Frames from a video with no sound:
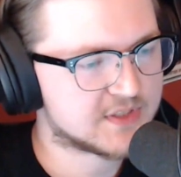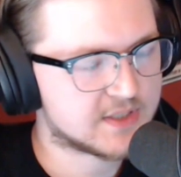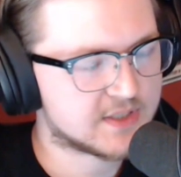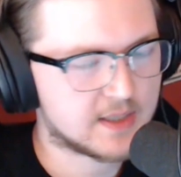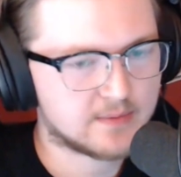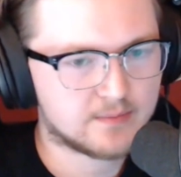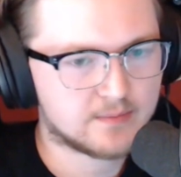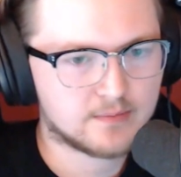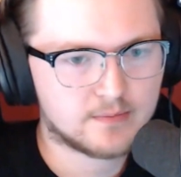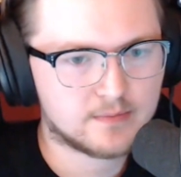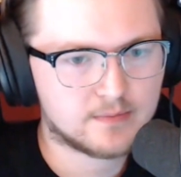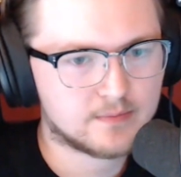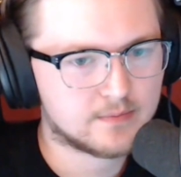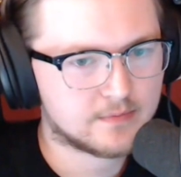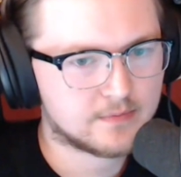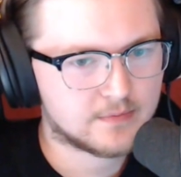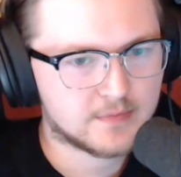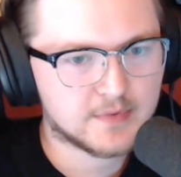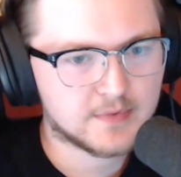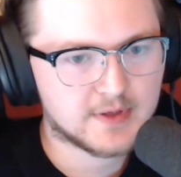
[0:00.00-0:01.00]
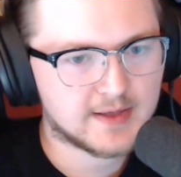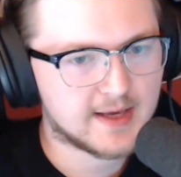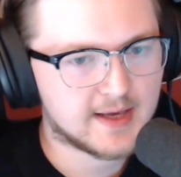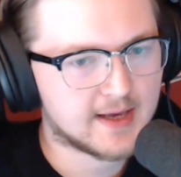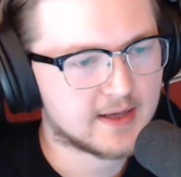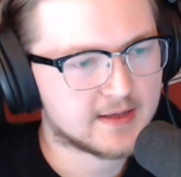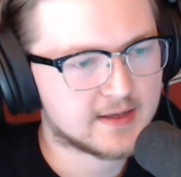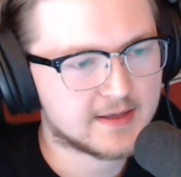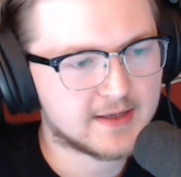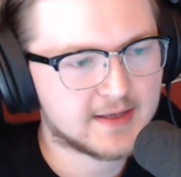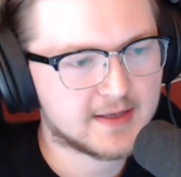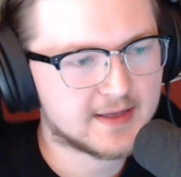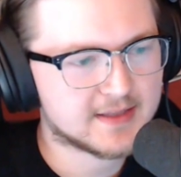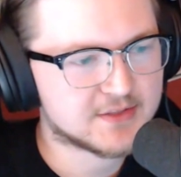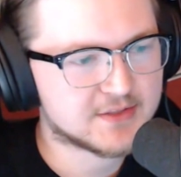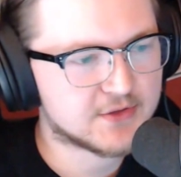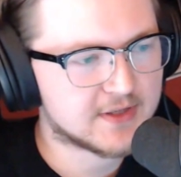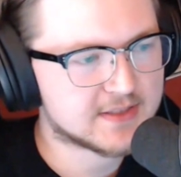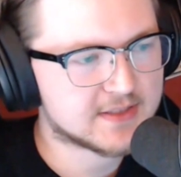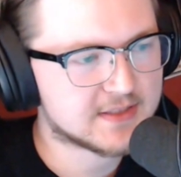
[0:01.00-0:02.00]
the same. Yeah, and
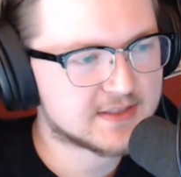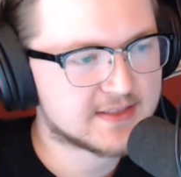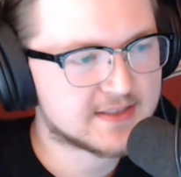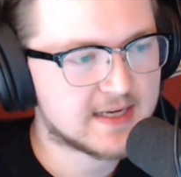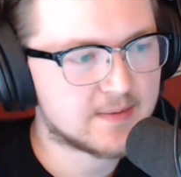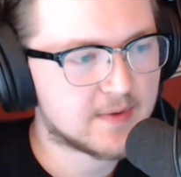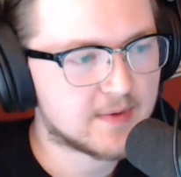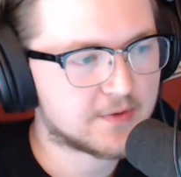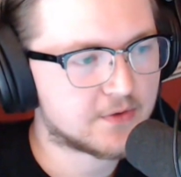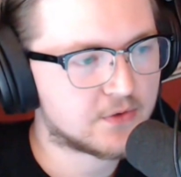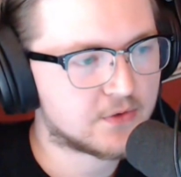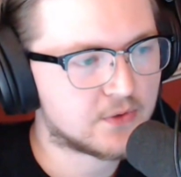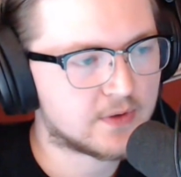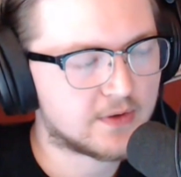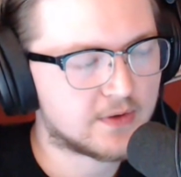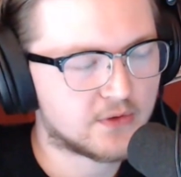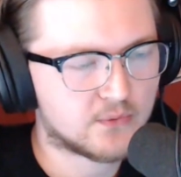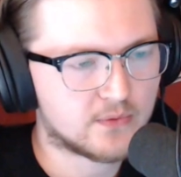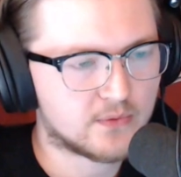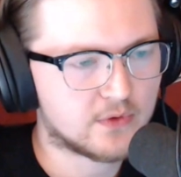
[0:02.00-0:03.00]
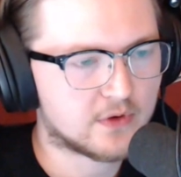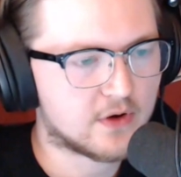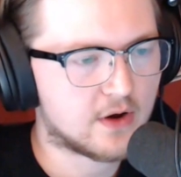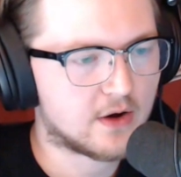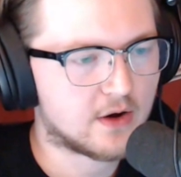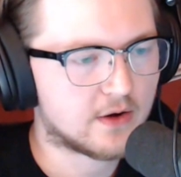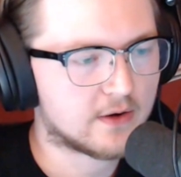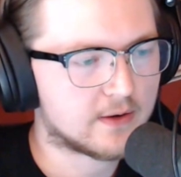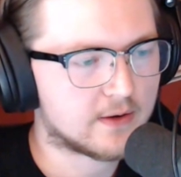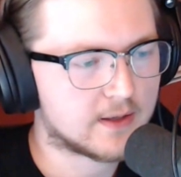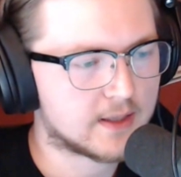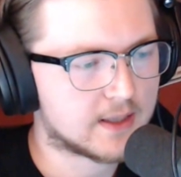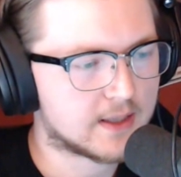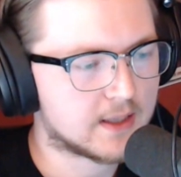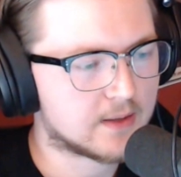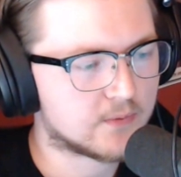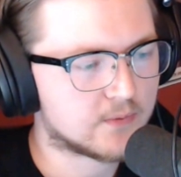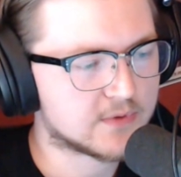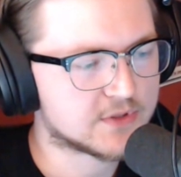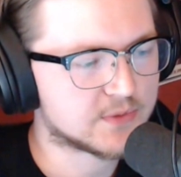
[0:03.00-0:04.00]
so that's the same that they're doing in the real car,
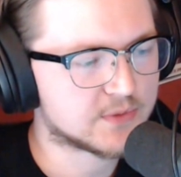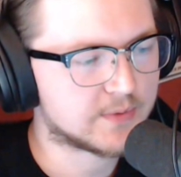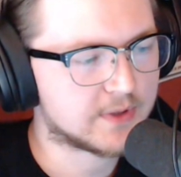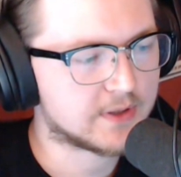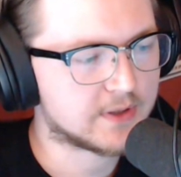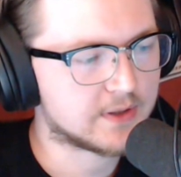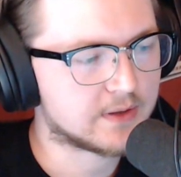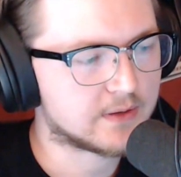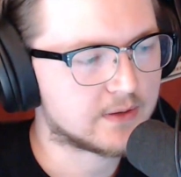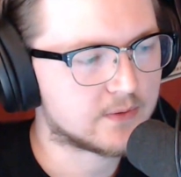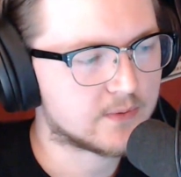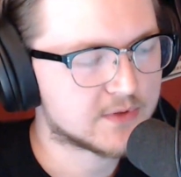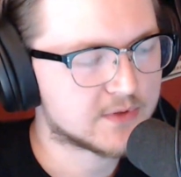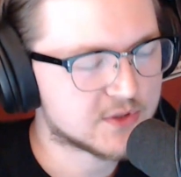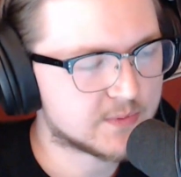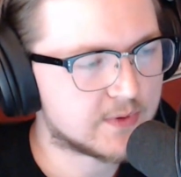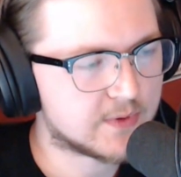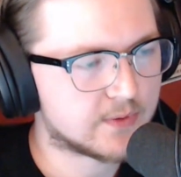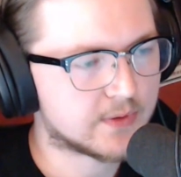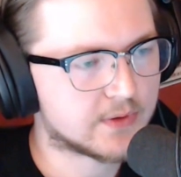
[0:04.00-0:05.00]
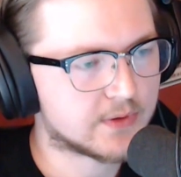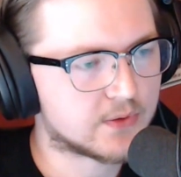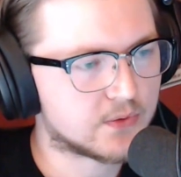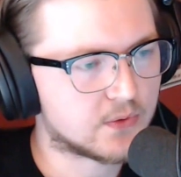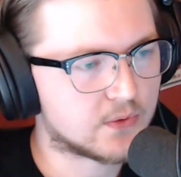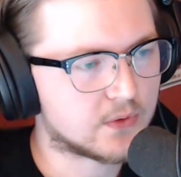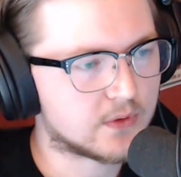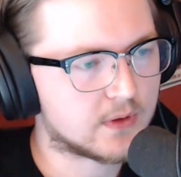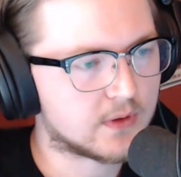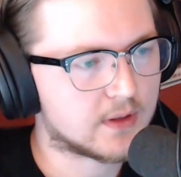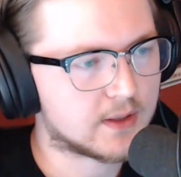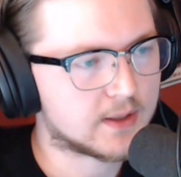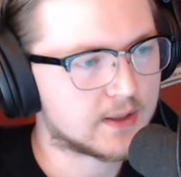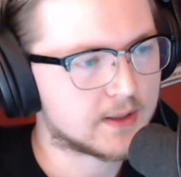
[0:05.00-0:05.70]
which will be really cool.